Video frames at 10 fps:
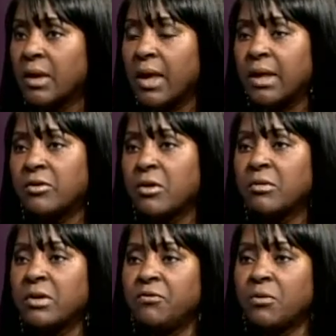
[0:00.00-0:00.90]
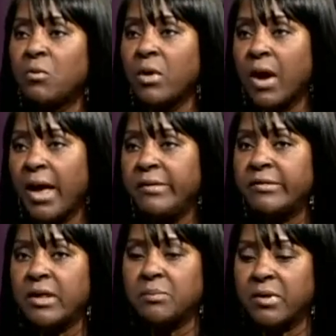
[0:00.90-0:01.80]
And certainly from where I
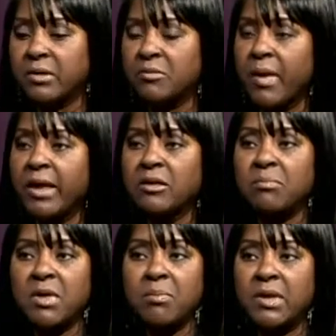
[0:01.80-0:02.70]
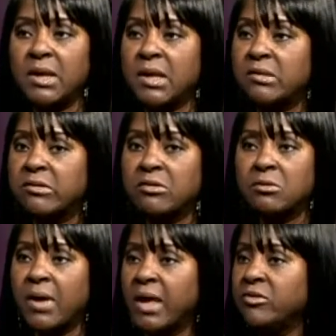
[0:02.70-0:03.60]
sit, because my commitment is
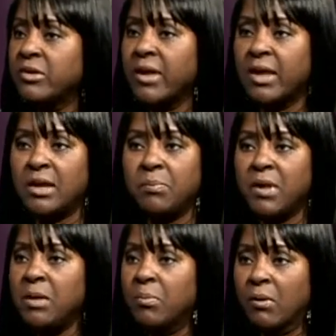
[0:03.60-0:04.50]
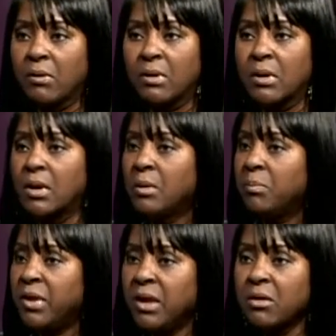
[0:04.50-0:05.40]
to educating people,
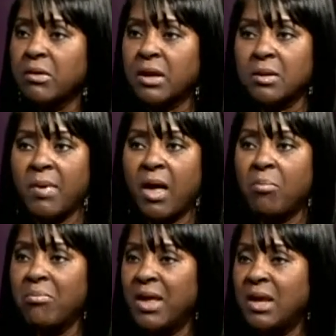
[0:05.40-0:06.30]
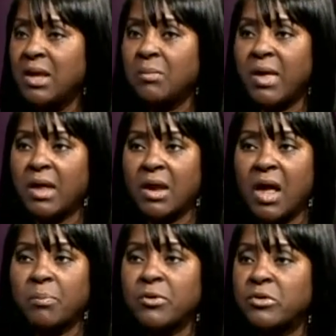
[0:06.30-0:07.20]
period, about money, about
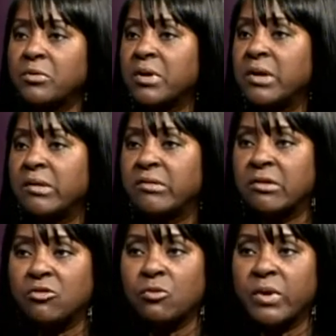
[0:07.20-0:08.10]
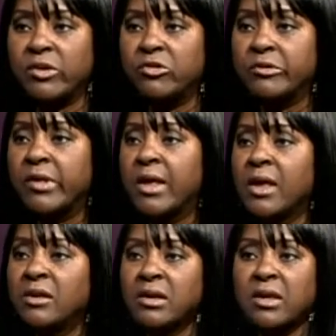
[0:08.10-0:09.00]
opportunities, situations,
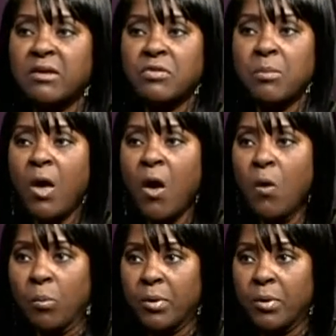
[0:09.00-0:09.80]
to give them hope.